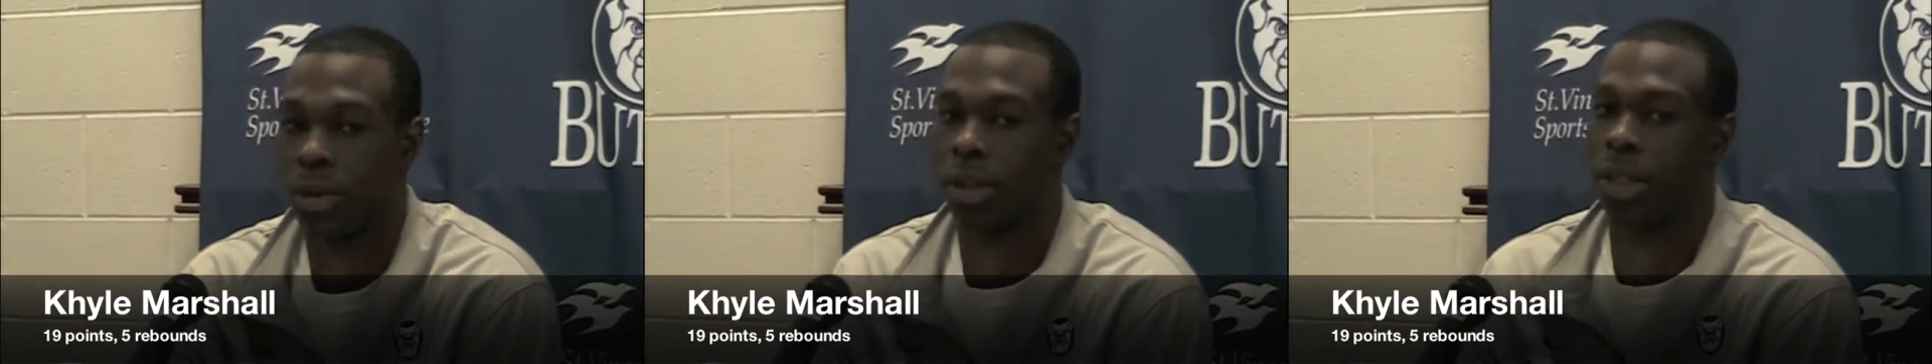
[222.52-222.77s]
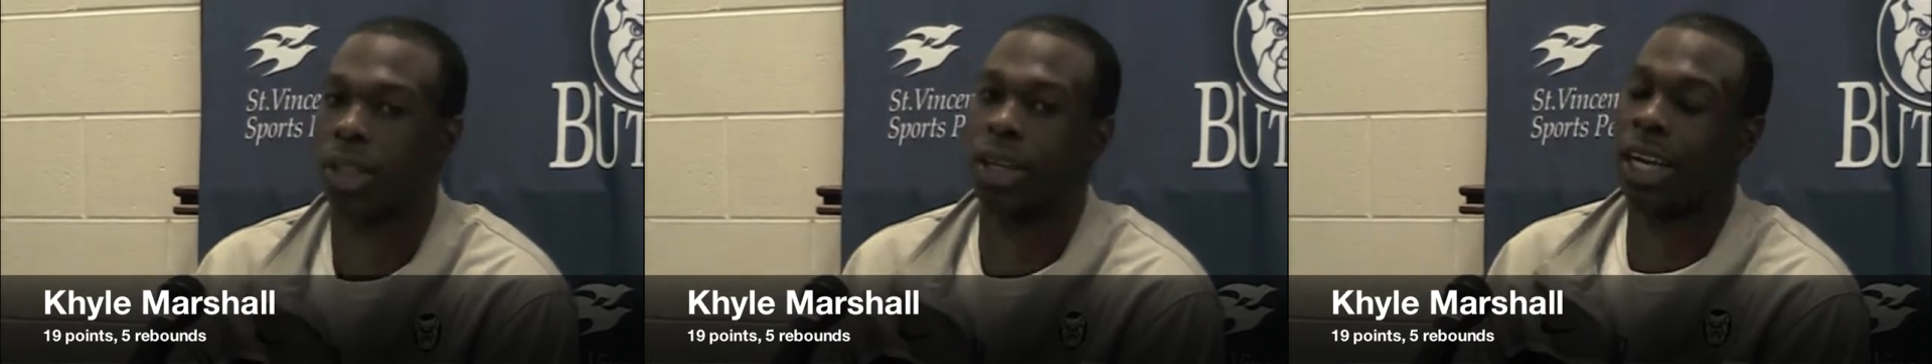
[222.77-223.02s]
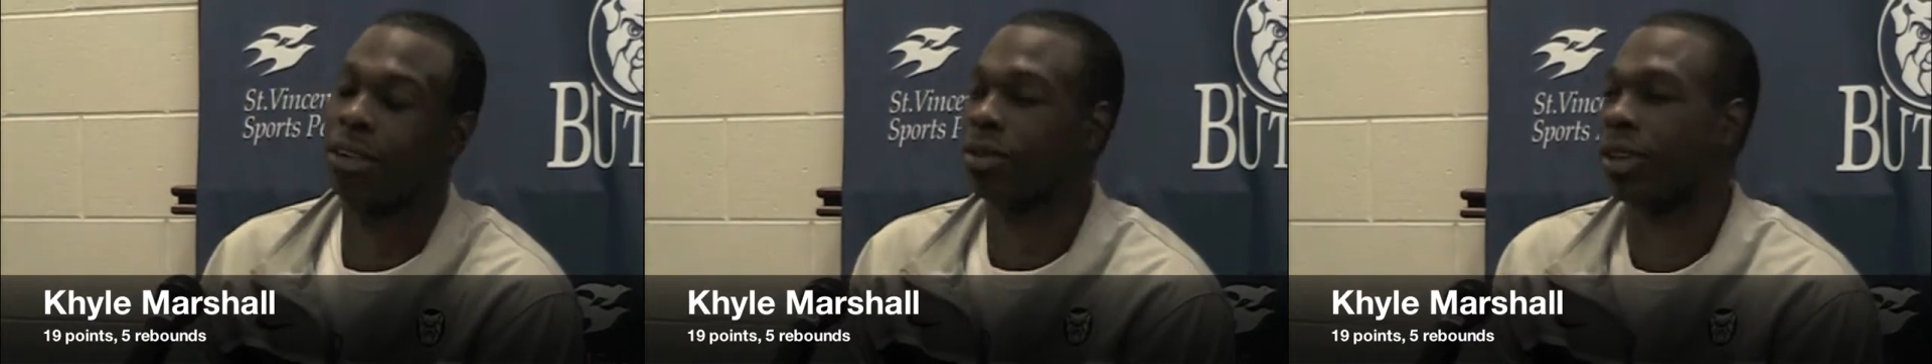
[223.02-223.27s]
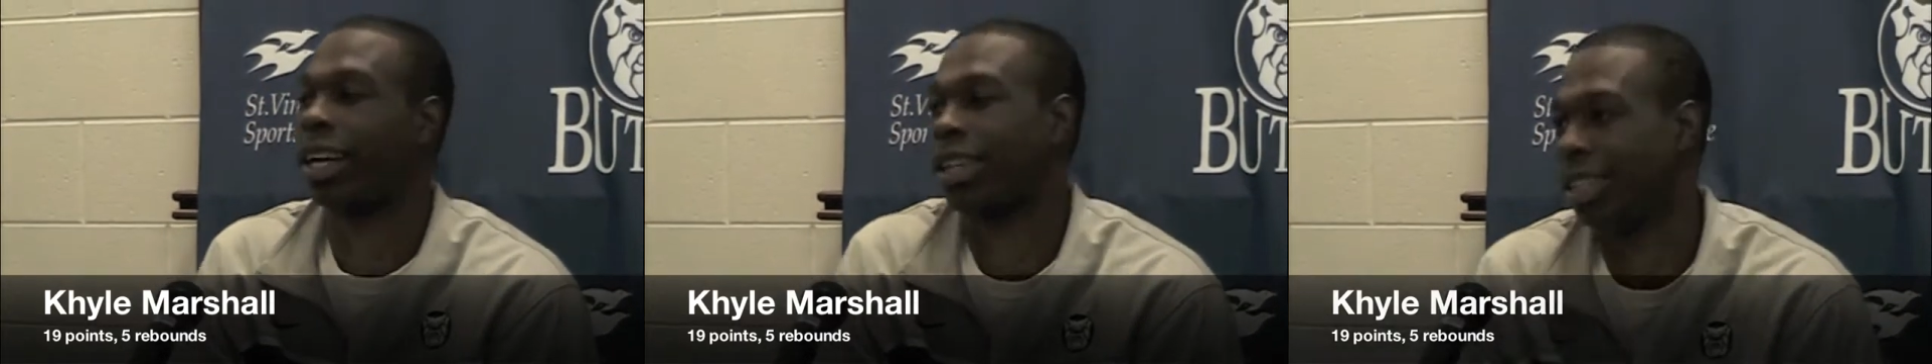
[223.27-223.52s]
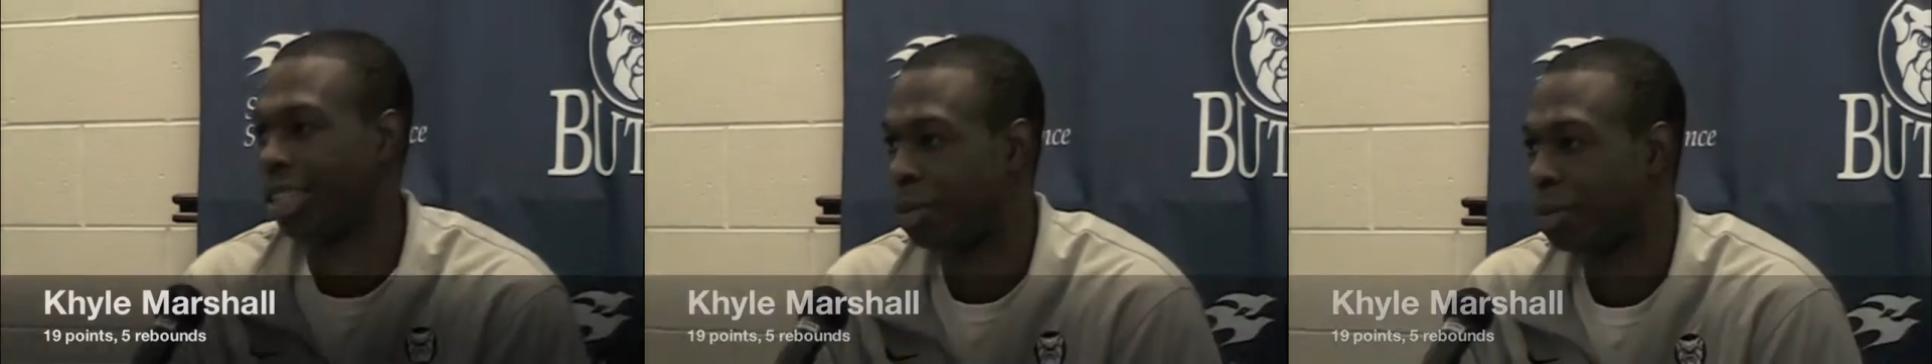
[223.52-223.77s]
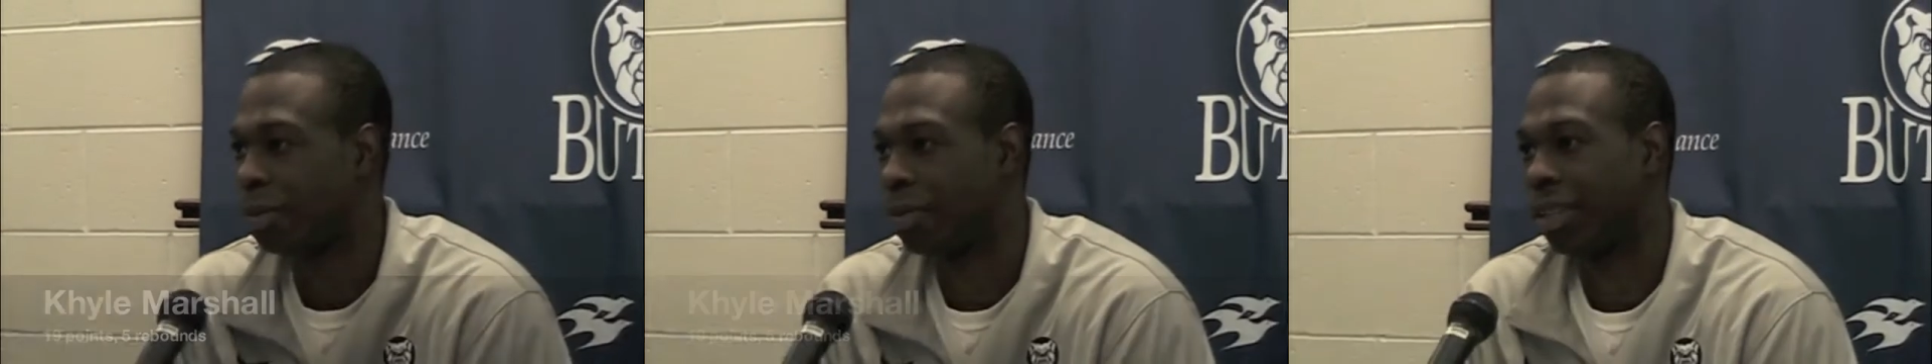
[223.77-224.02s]
You know, having Rodney is
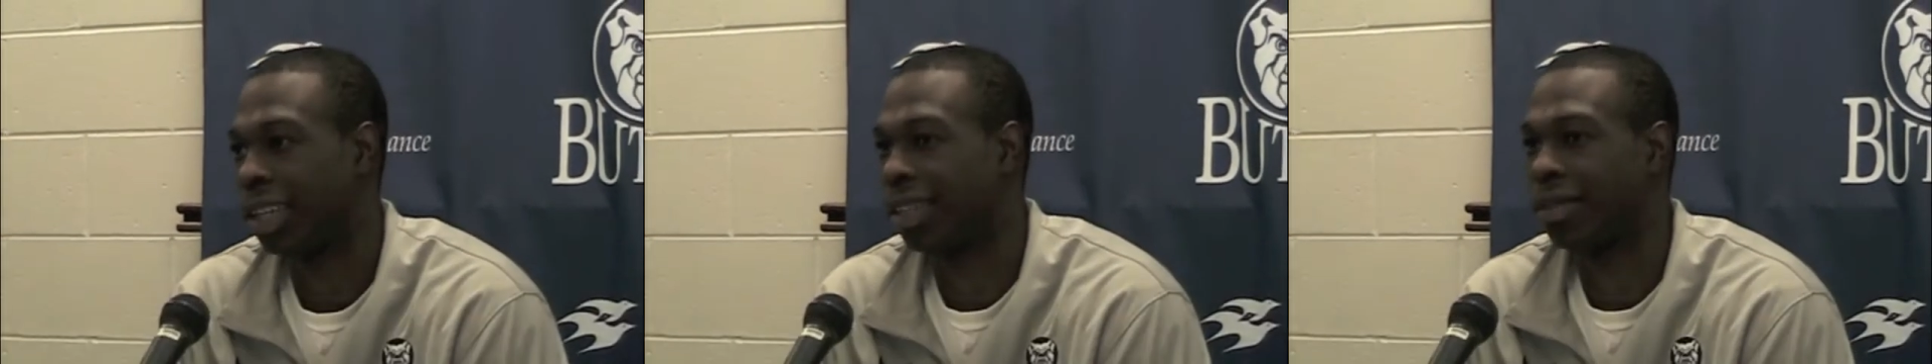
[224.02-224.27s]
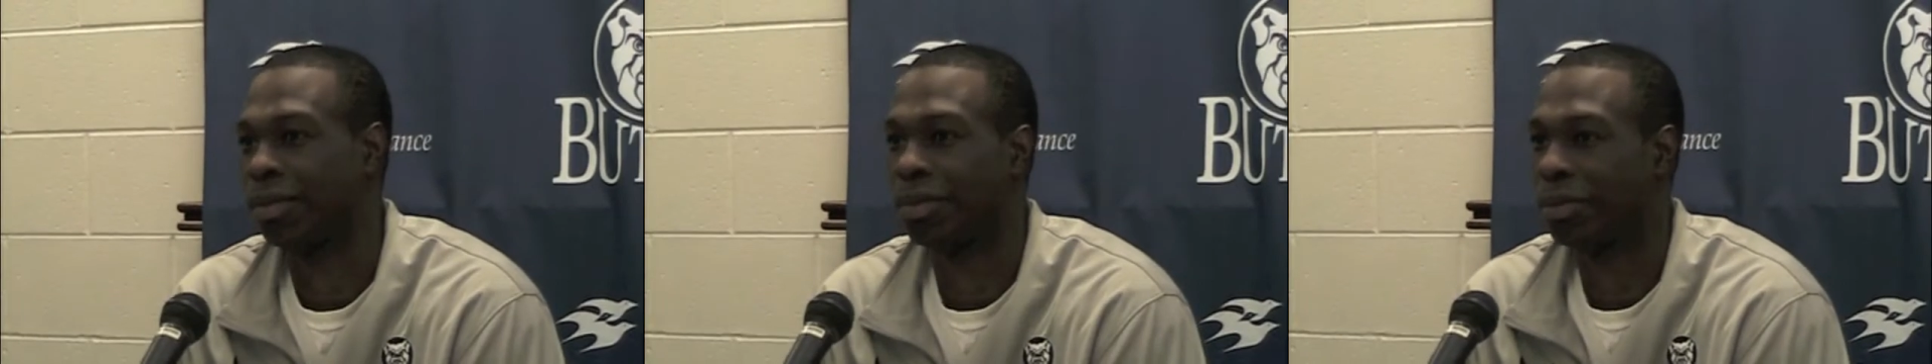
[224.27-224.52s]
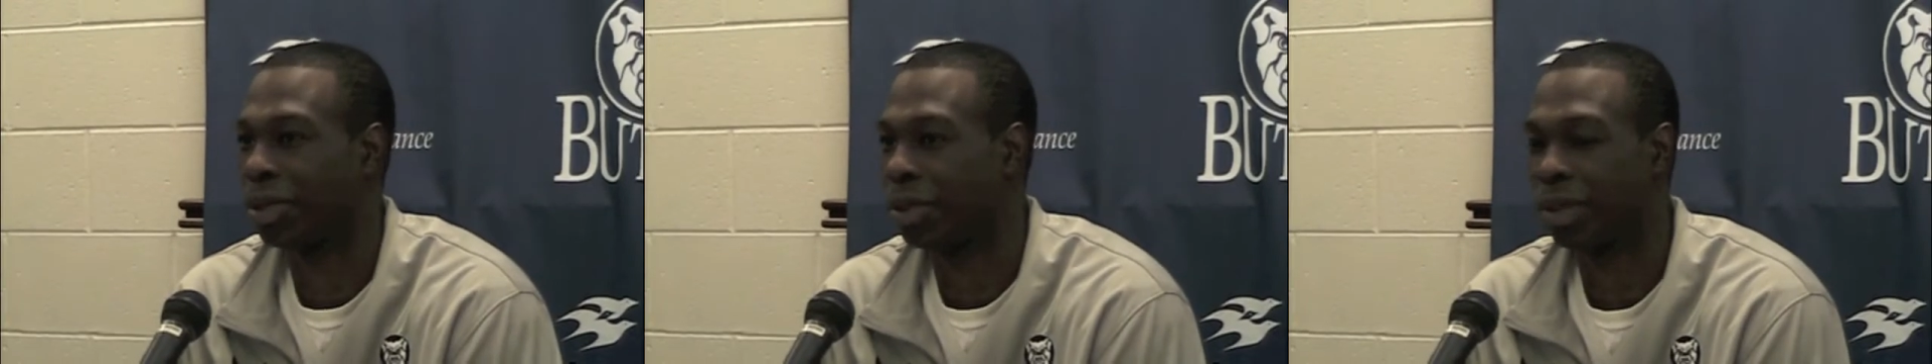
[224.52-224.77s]
pretty